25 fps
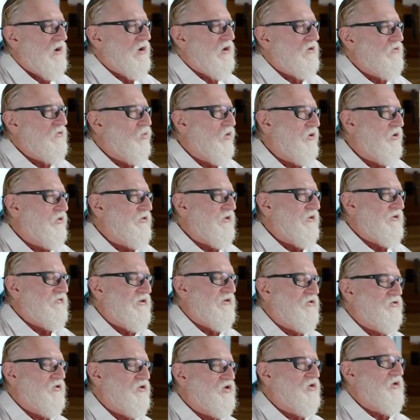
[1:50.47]
And one of the things
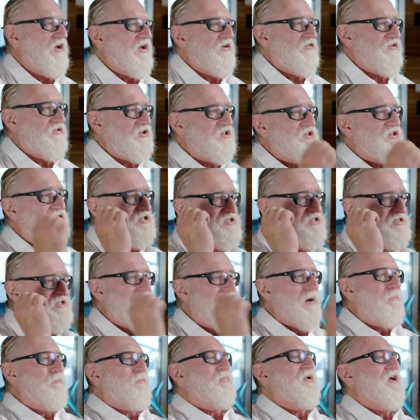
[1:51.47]
they were doing is just
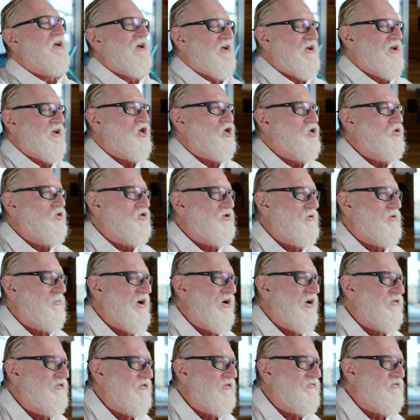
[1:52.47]
dumping huge
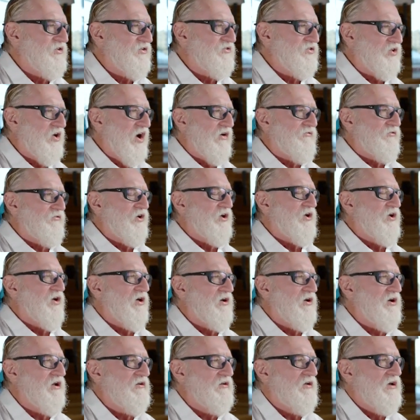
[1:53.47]
amounts of discovery
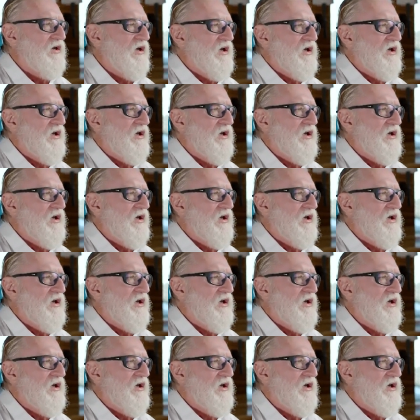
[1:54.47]
on it